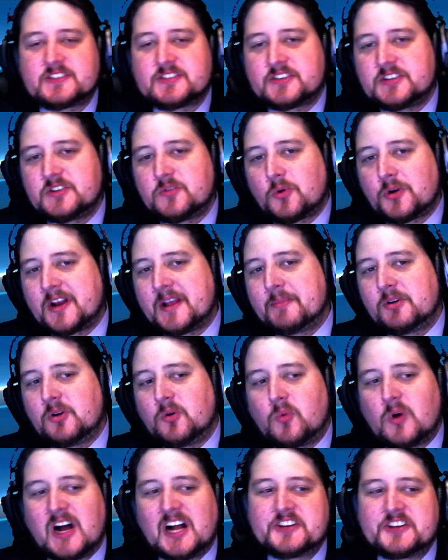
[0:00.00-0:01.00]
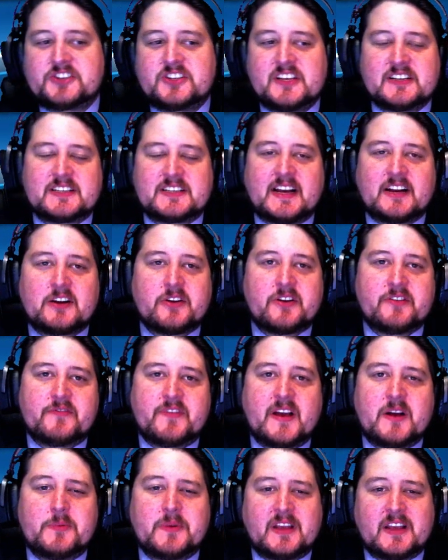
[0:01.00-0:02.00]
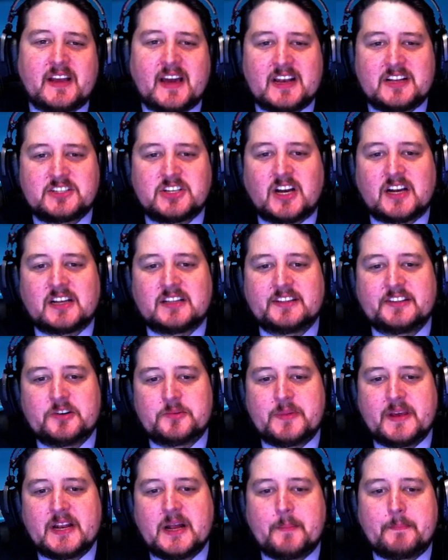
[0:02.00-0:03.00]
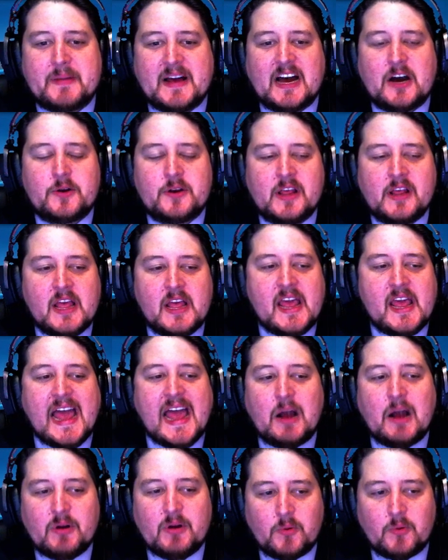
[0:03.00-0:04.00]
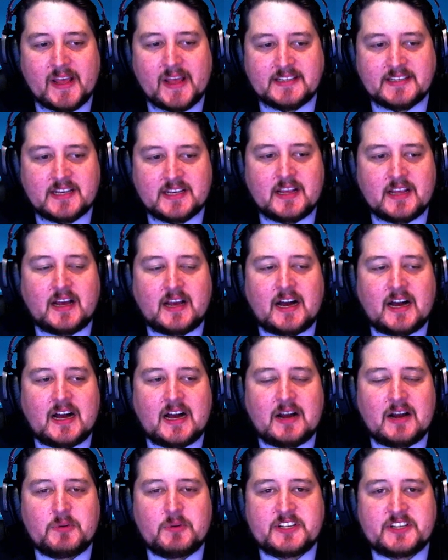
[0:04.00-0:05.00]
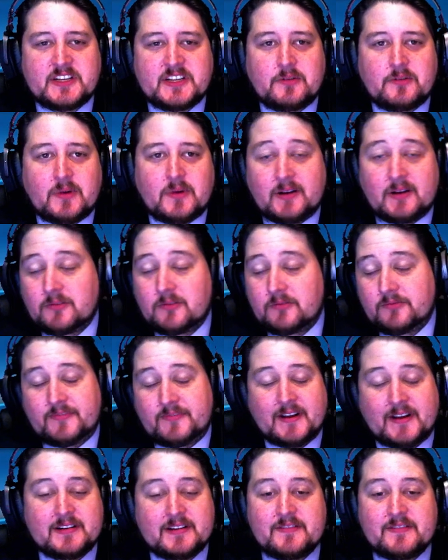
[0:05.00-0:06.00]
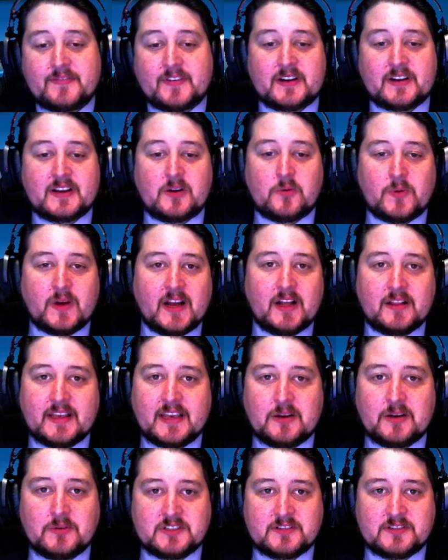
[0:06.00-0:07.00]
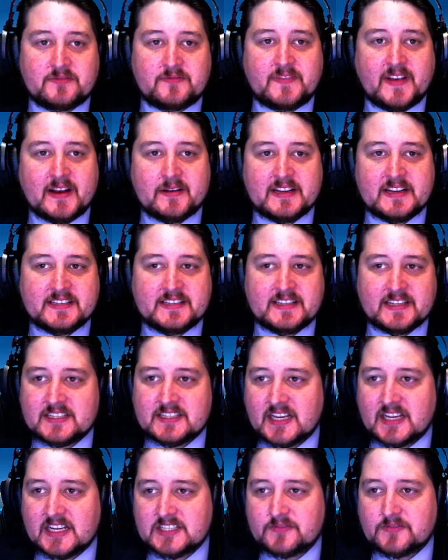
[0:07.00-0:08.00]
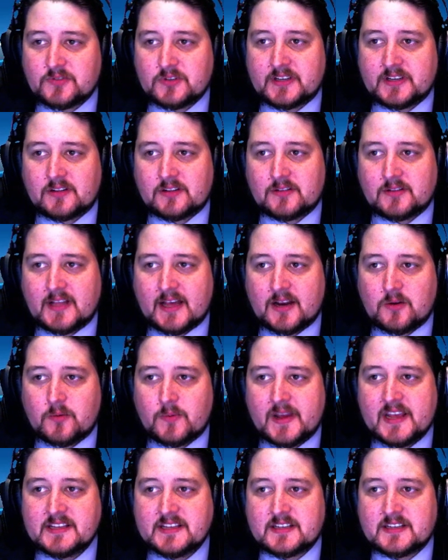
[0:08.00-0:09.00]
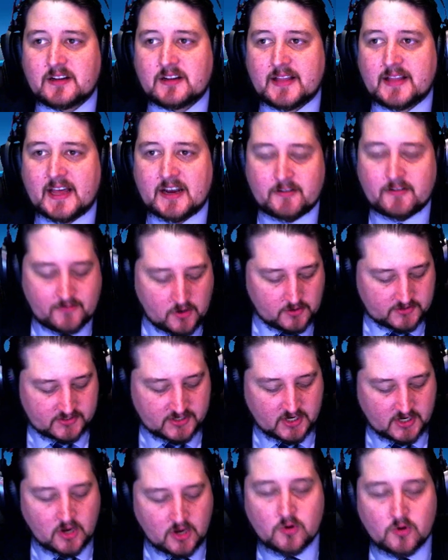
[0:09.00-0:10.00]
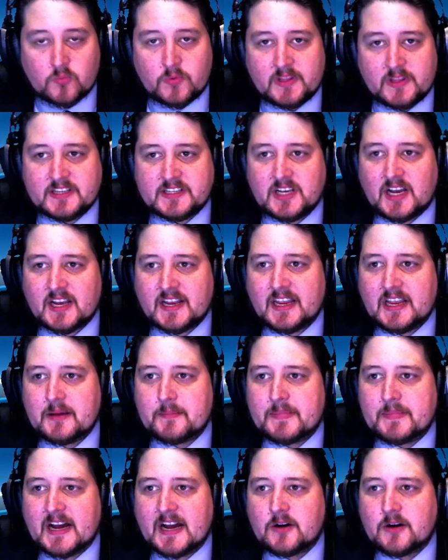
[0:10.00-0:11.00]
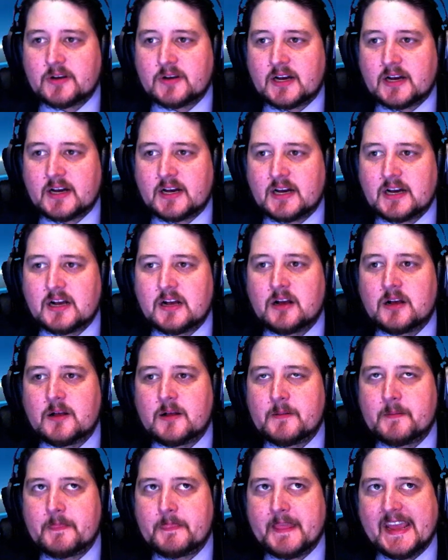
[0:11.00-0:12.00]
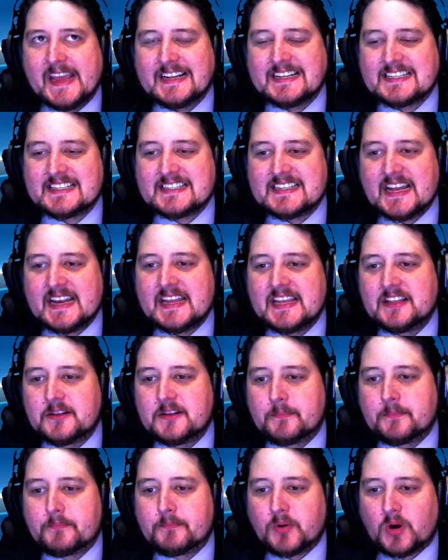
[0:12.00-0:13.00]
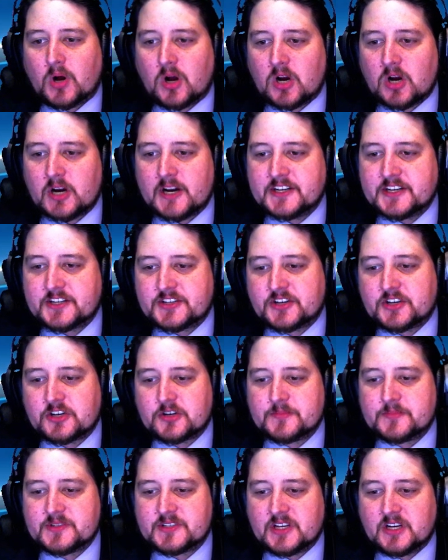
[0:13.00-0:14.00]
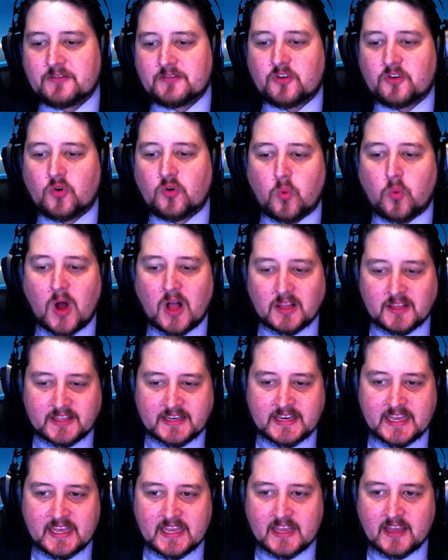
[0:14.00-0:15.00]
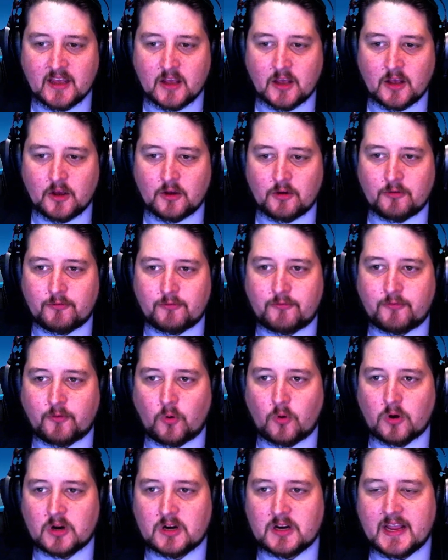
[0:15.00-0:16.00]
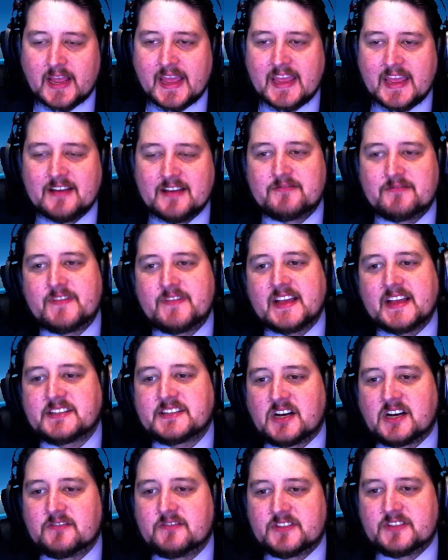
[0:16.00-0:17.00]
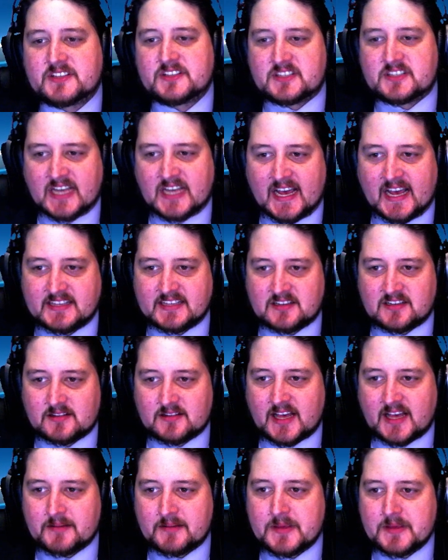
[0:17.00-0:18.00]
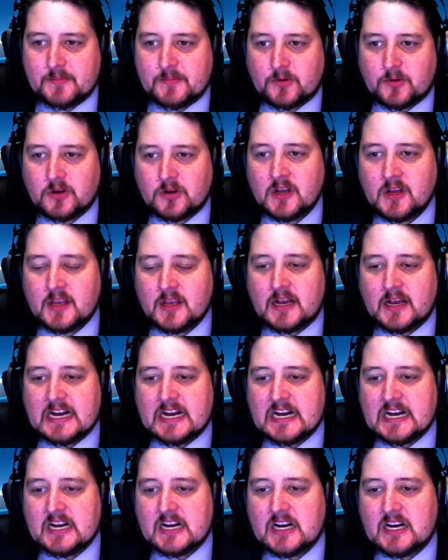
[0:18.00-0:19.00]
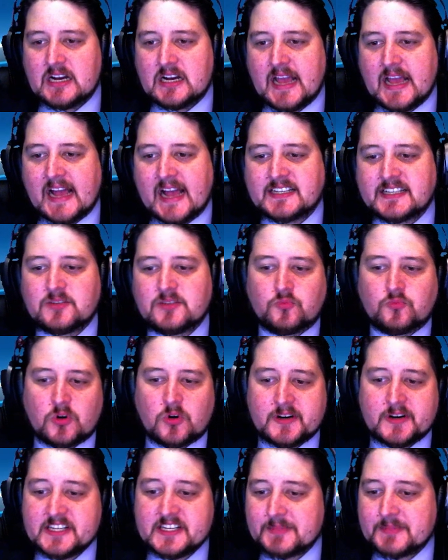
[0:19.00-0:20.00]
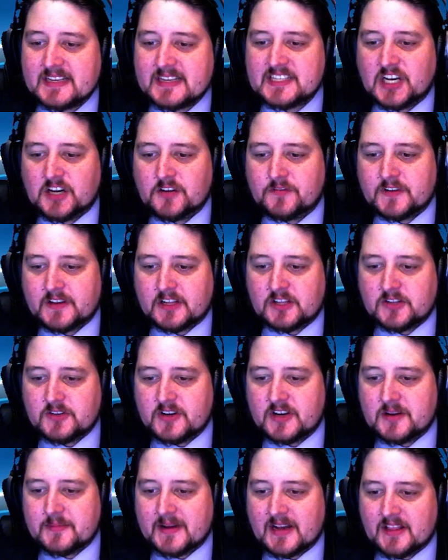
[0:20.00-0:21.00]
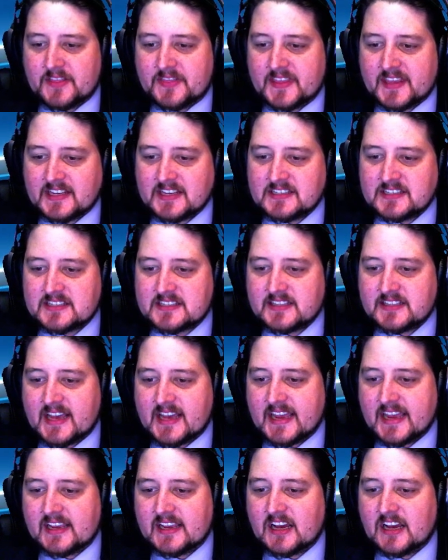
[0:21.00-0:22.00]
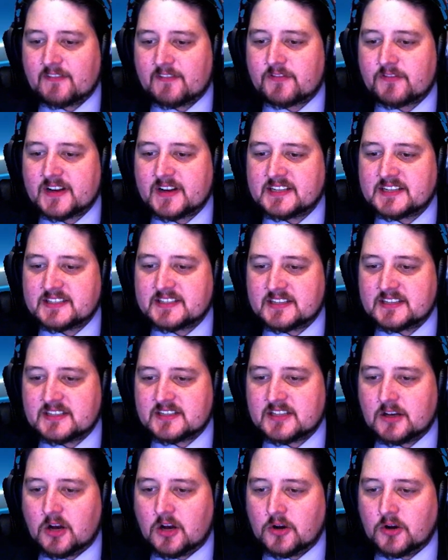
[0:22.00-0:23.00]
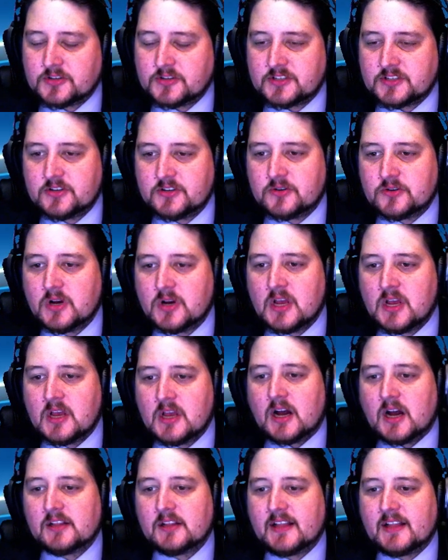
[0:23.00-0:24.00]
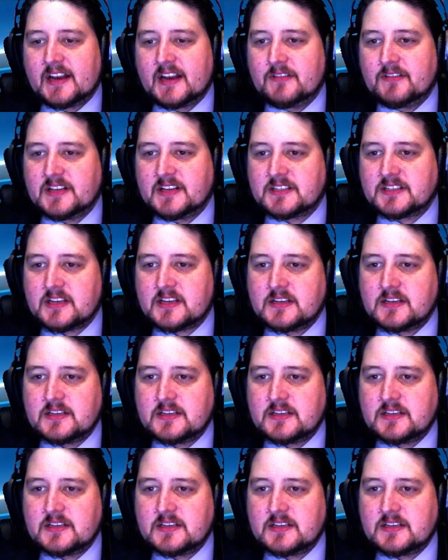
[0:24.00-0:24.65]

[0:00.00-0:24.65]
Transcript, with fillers: or you weren't able to watch the entire event, we can kind of talk a little bit about how it went, uh, which it went very, very well. It was very successful in a lot of ways, and a lot of folks really talking about. Uh, it's setting the bar in terms of quality for a event of this size and a lot of people uh, had some worries myself included about things like uh, for instance the host who a lot of us